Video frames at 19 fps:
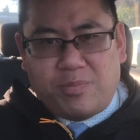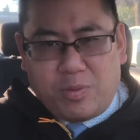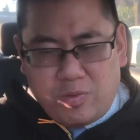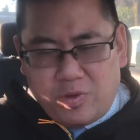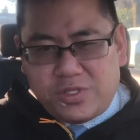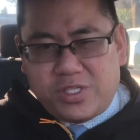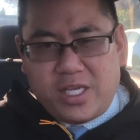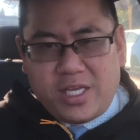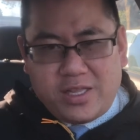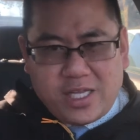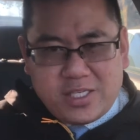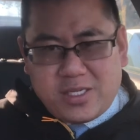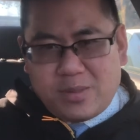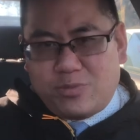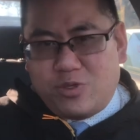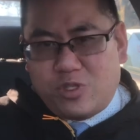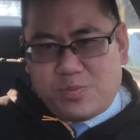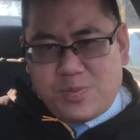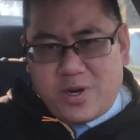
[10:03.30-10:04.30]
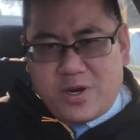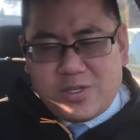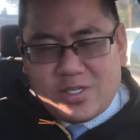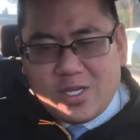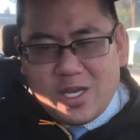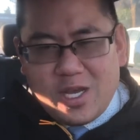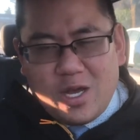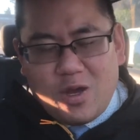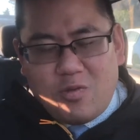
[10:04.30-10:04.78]
But we'll see. That's up to his parents.
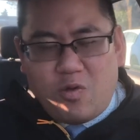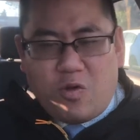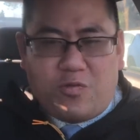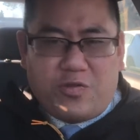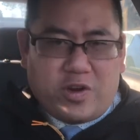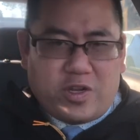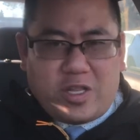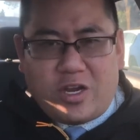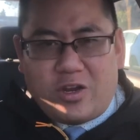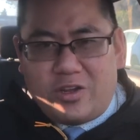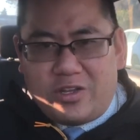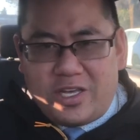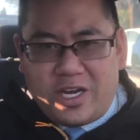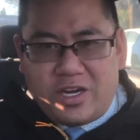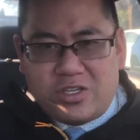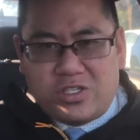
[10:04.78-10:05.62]
We'll figure that out later.